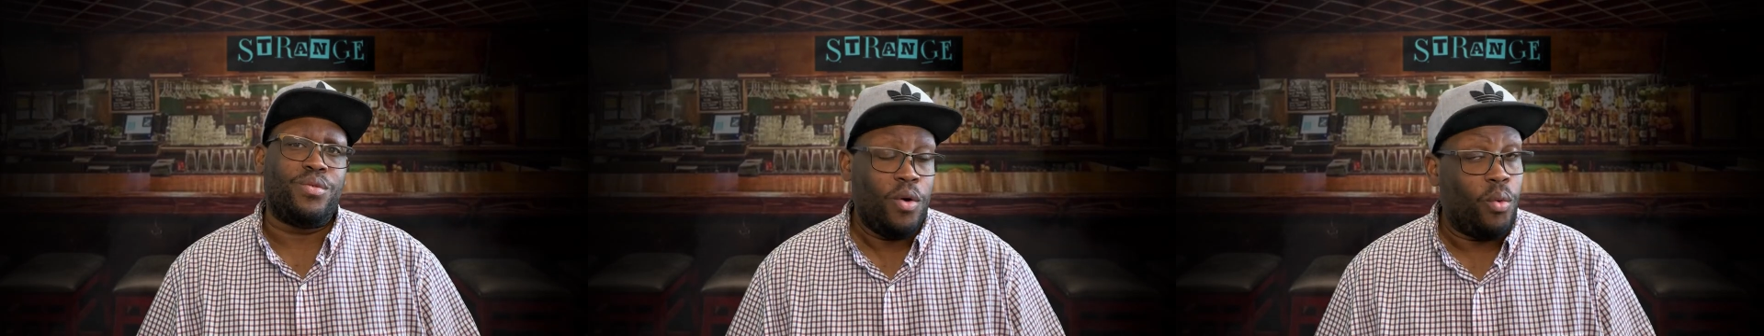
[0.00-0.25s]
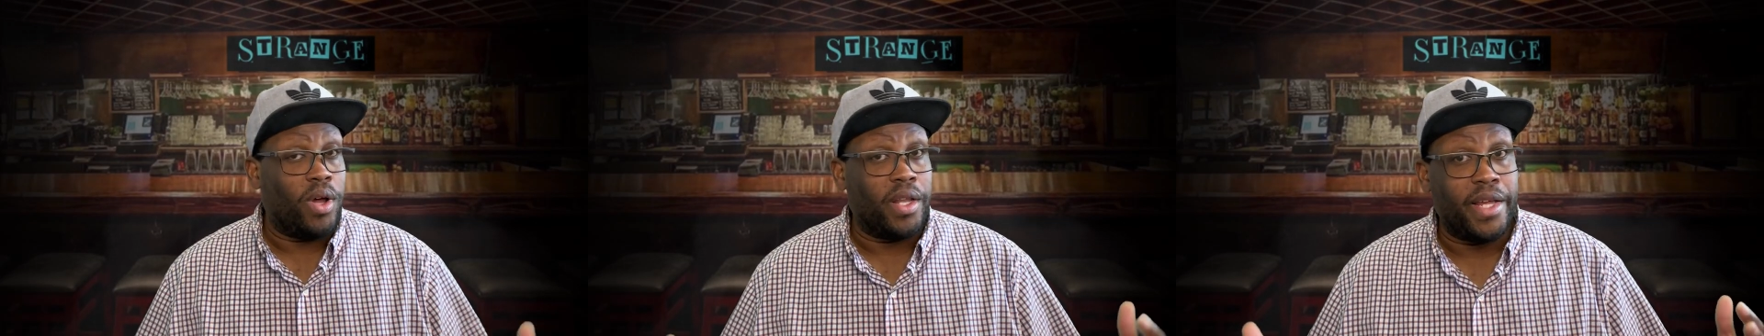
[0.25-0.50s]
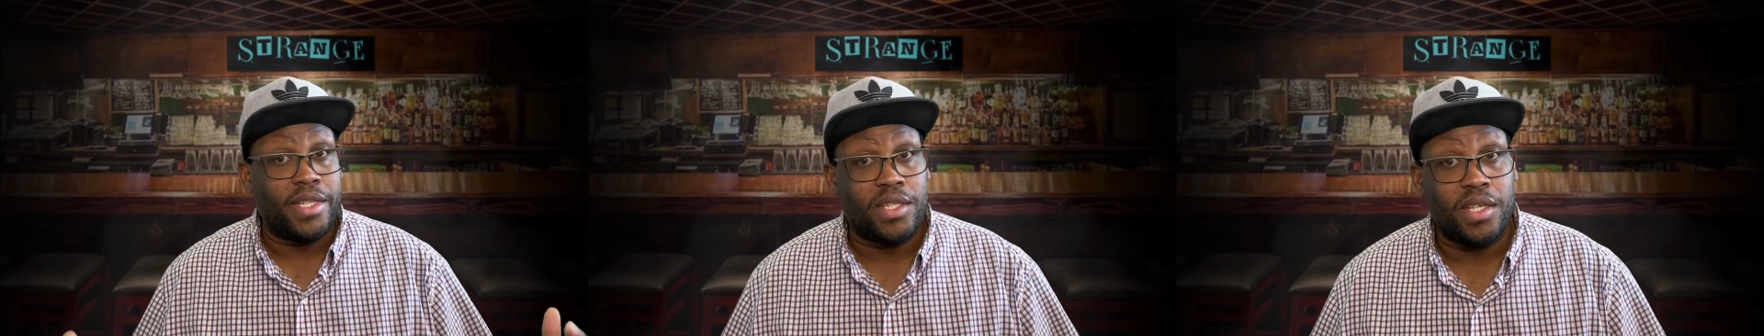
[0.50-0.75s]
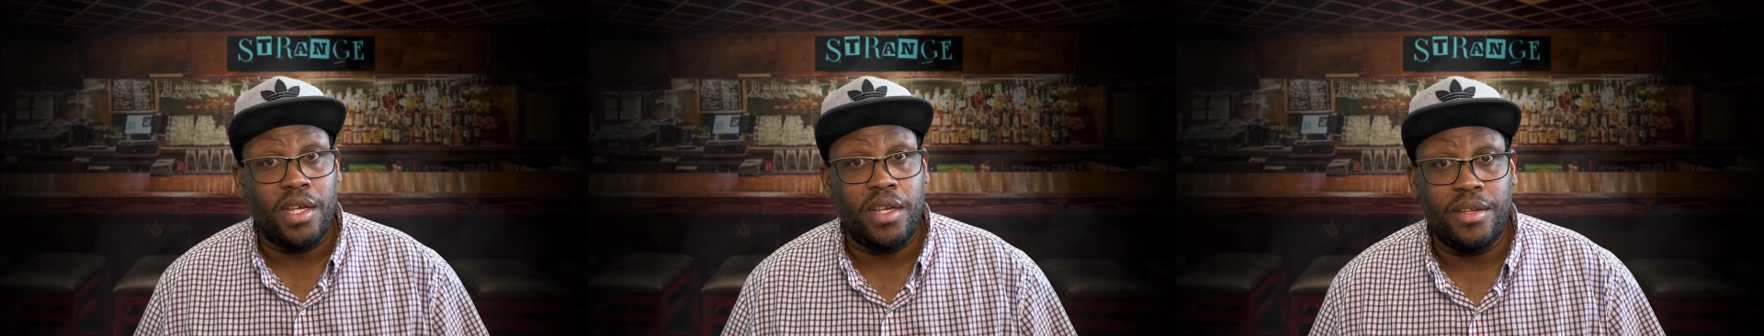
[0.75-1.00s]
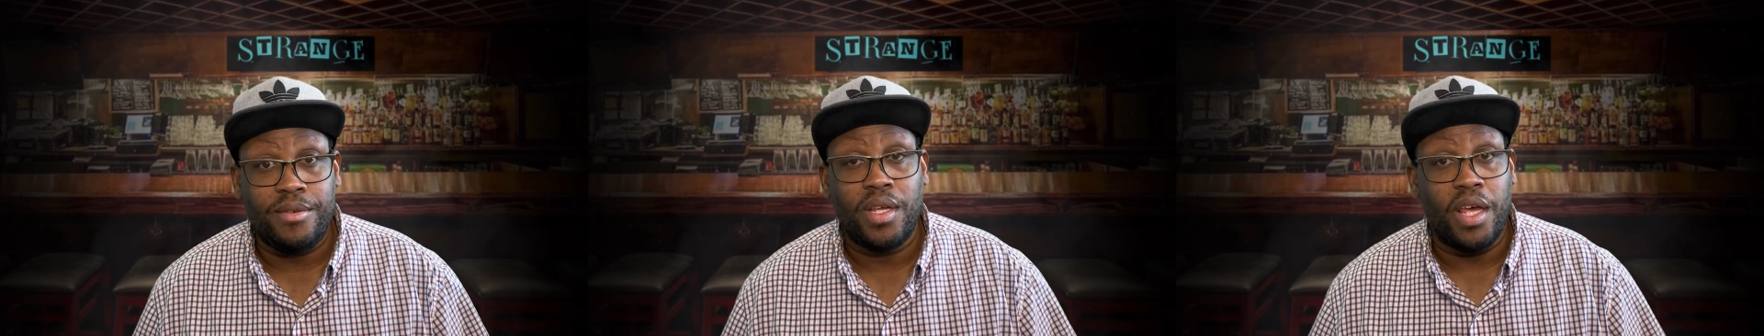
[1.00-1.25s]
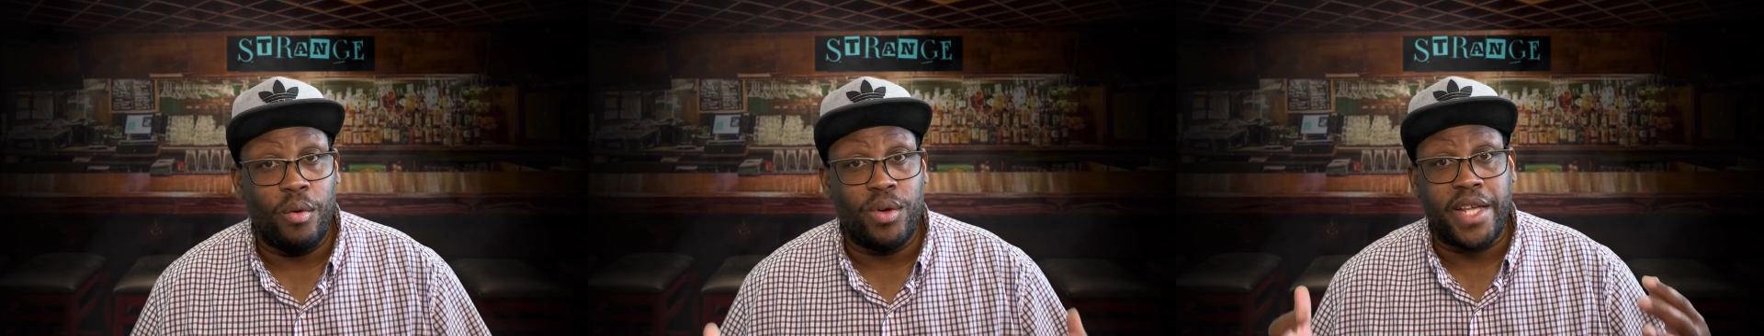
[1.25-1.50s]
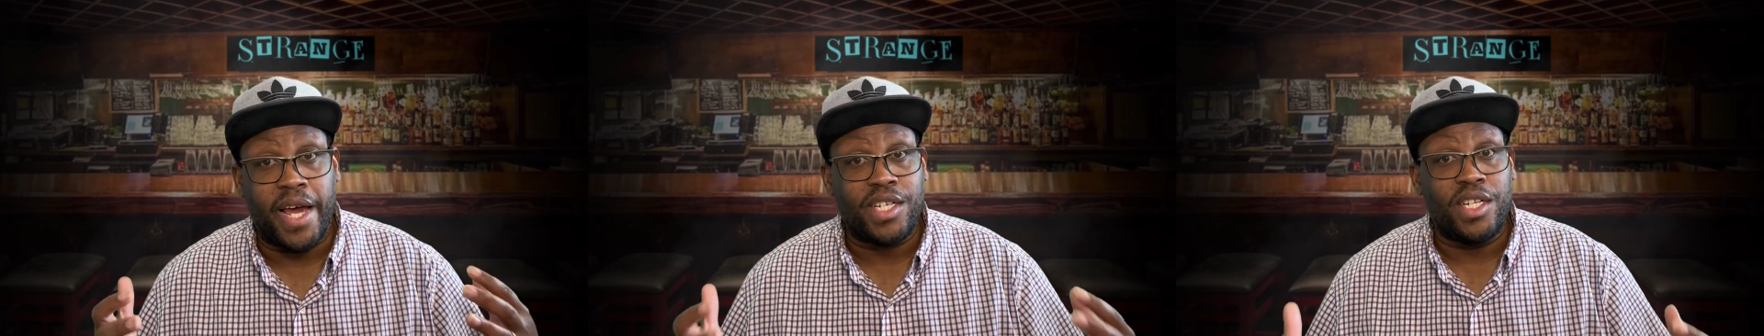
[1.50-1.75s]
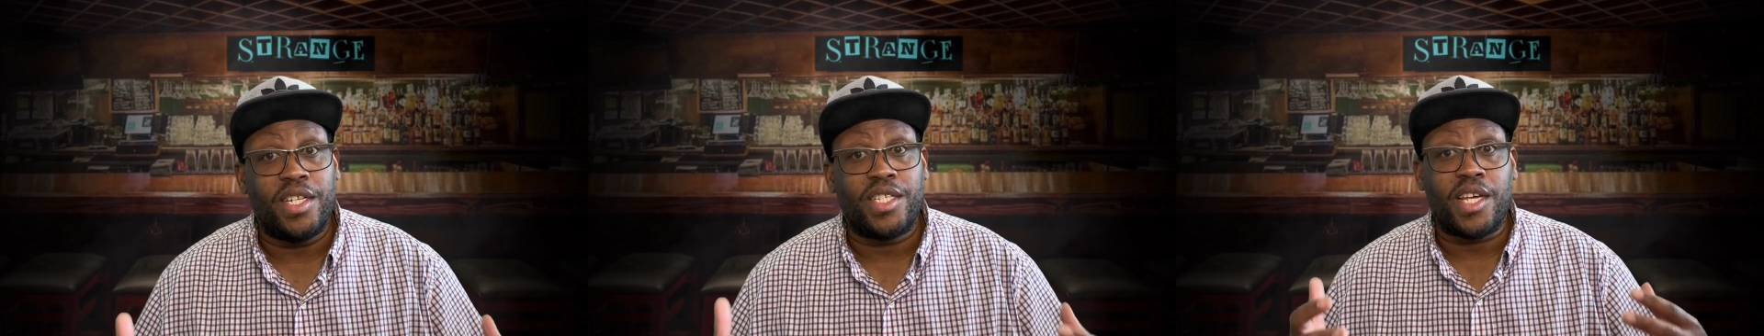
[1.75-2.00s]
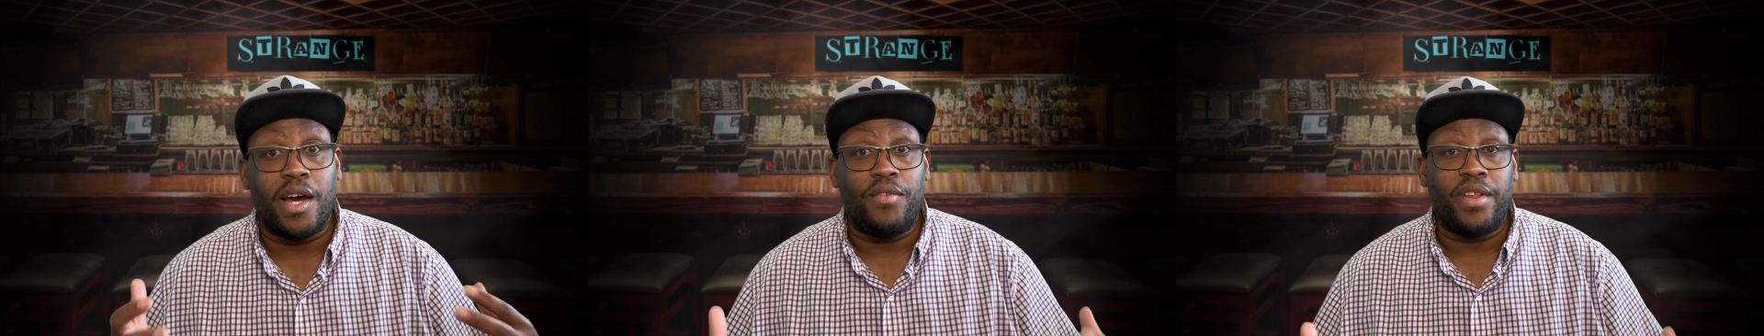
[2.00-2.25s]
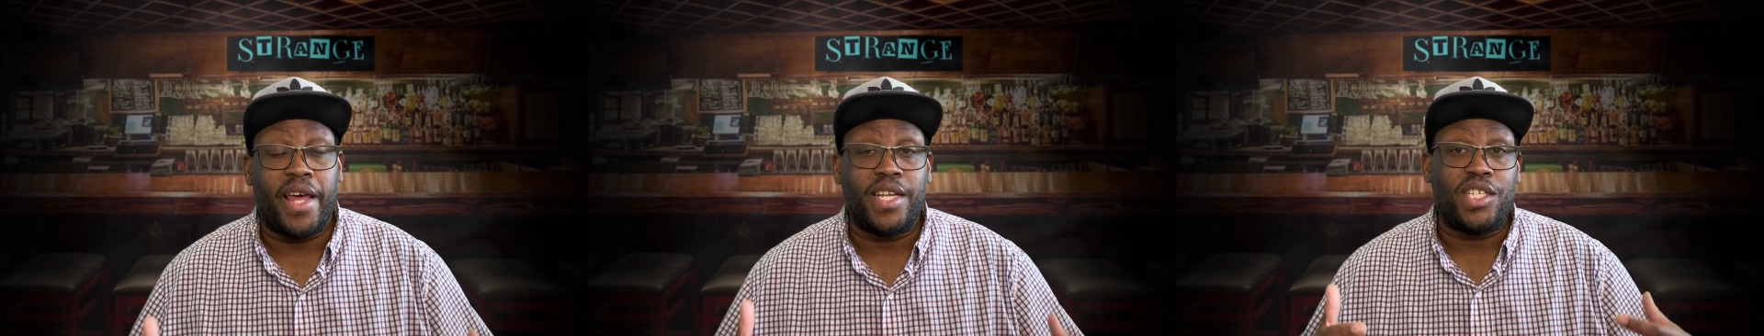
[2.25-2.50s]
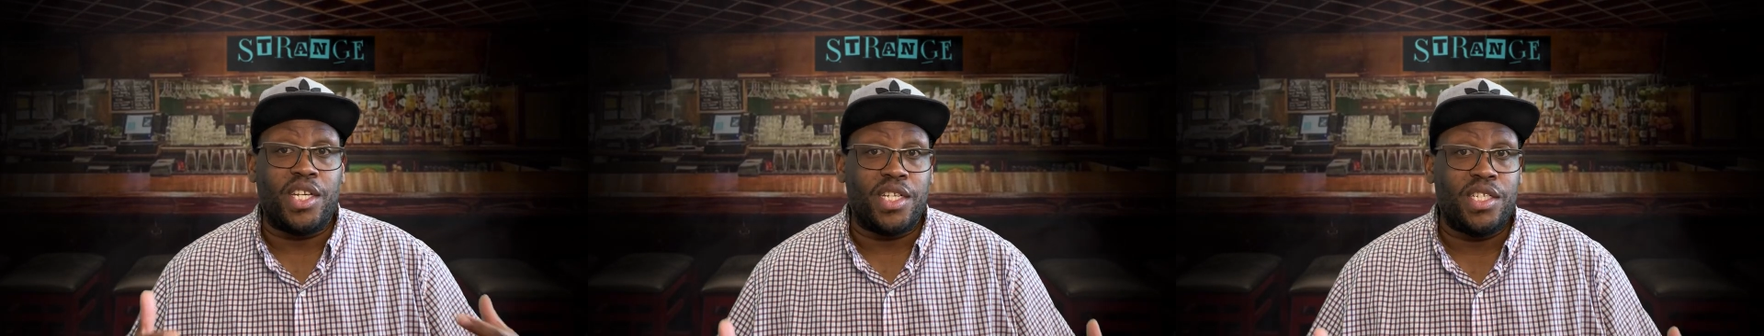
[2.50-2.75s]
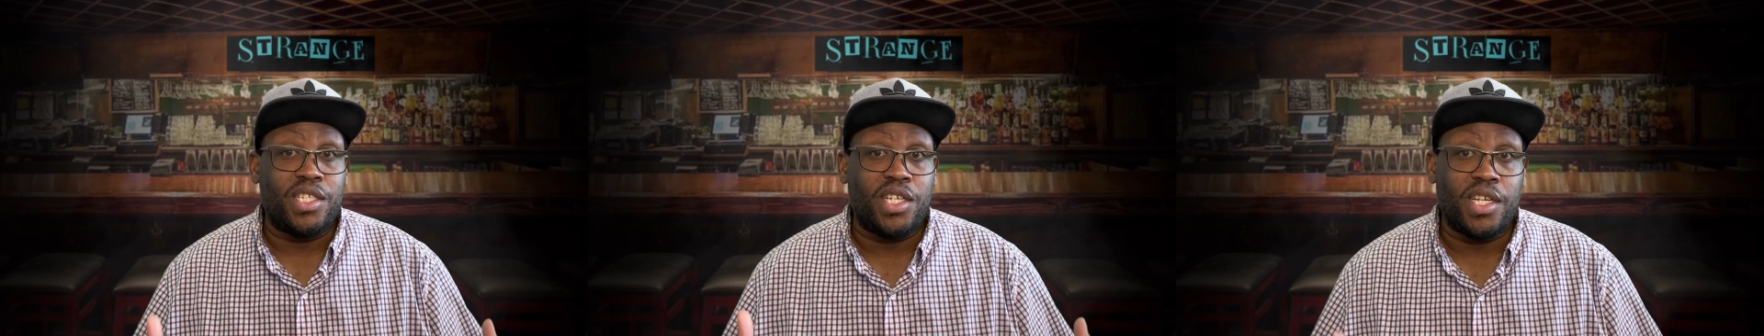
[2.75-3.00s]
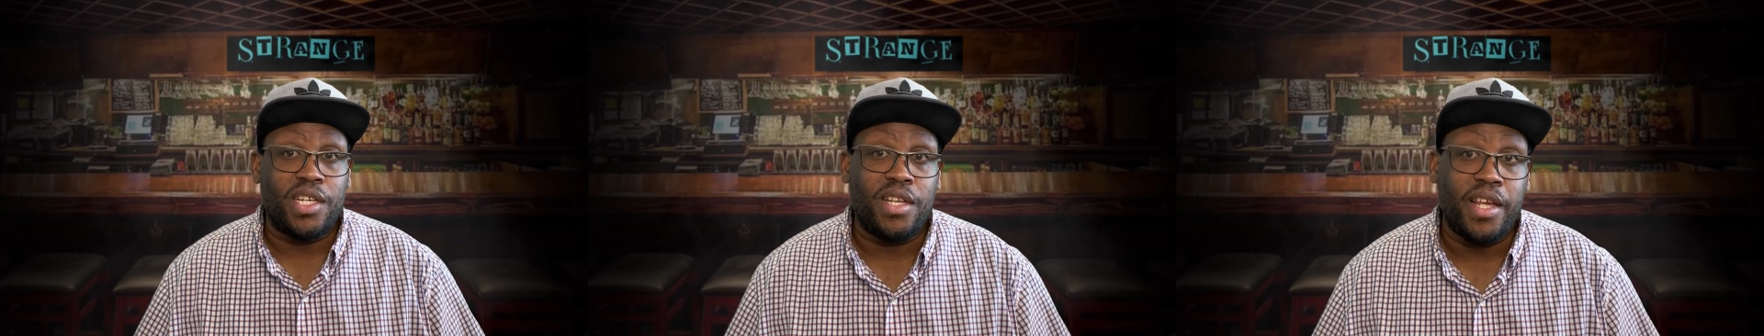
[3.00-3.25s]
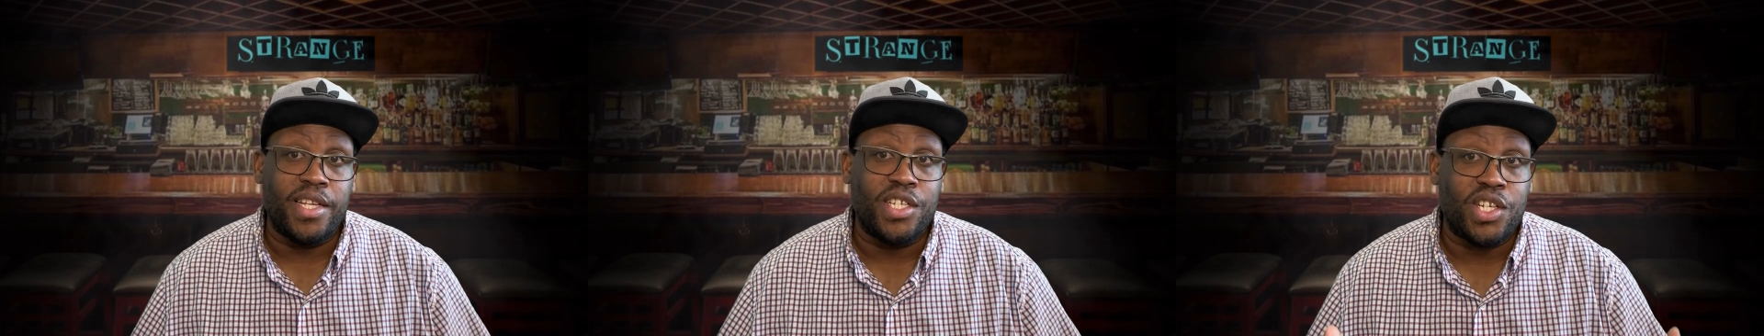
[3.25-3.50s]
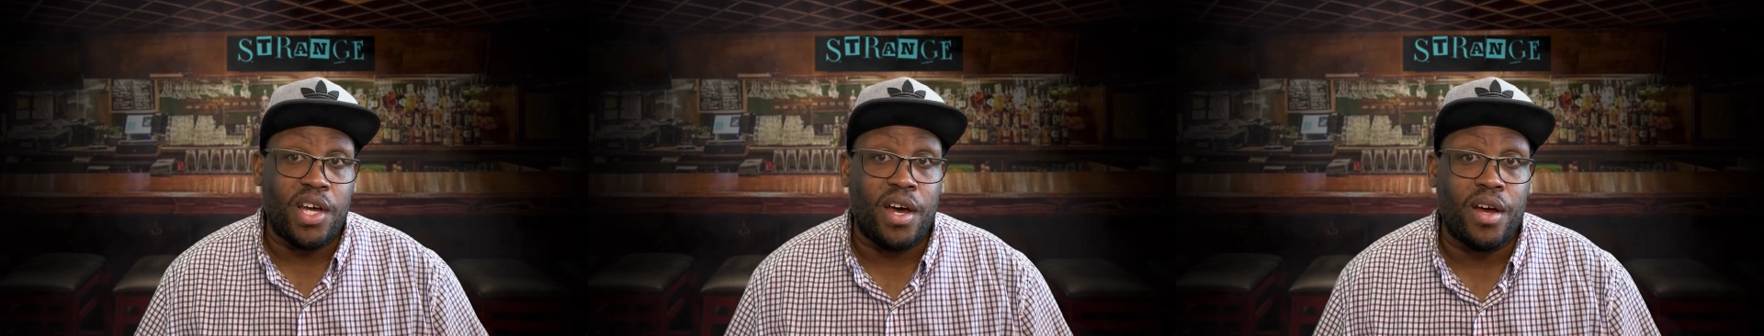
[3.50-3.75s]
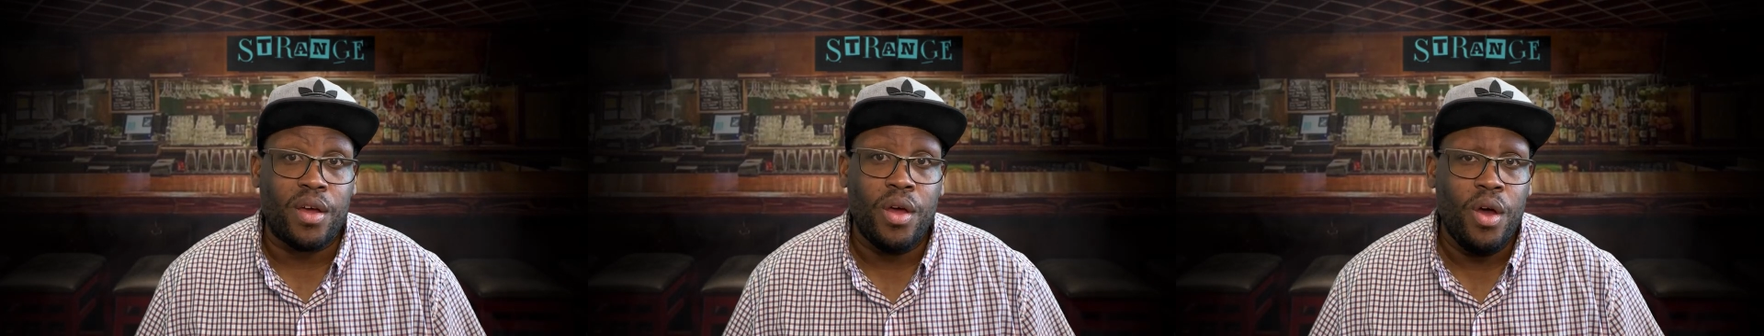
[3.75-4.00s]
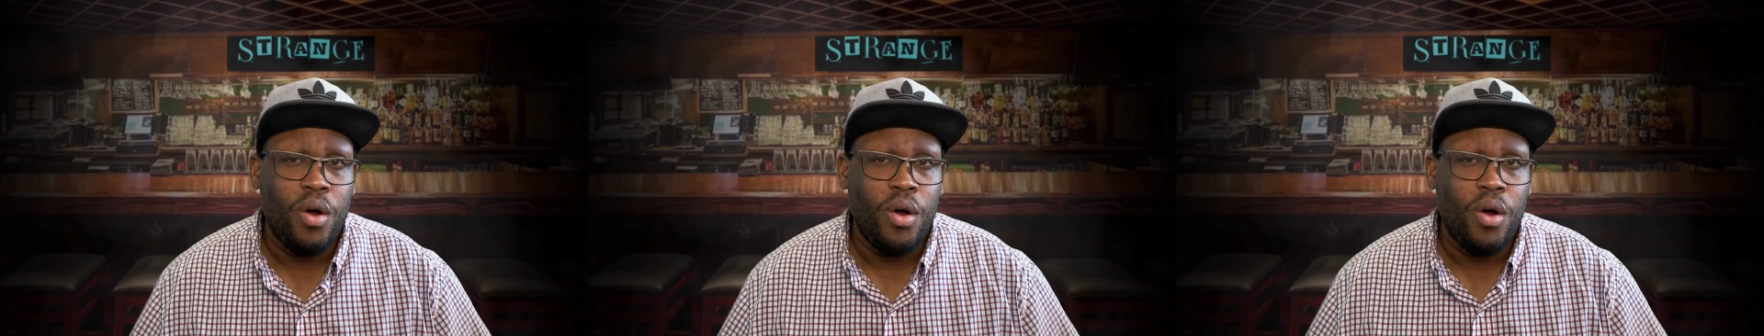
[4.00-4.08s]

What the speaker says: Well, let's see. It was actually discovered that Chengchen and Zhang